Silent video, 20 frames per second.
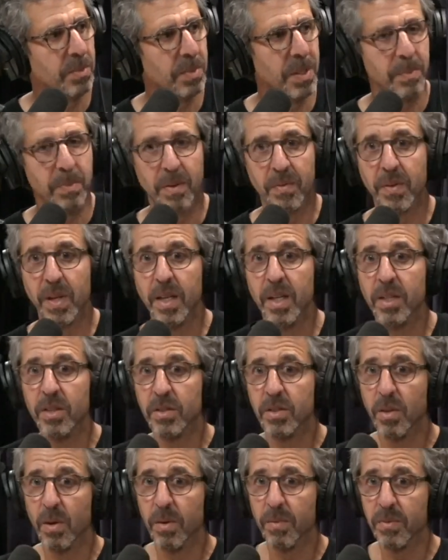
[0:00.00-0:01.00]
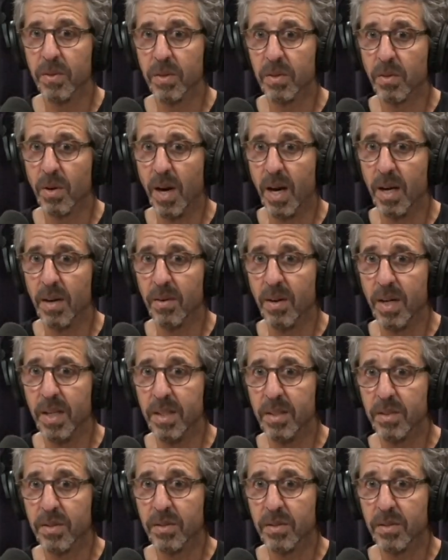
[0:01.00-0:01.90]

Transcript: people if they didn't show up for trial, right?